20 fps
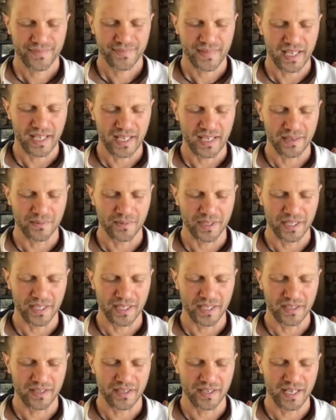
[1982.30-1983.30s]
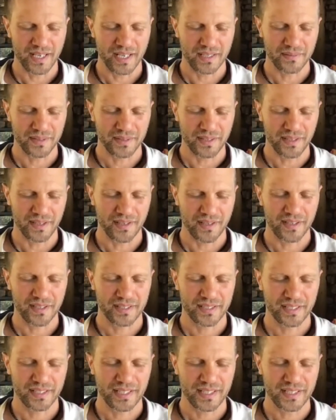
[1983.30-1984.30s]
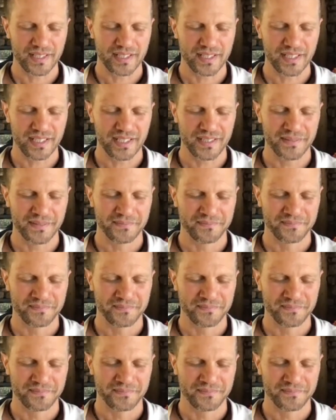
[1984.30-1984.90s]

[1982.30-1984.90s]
and we connect with the heart energy.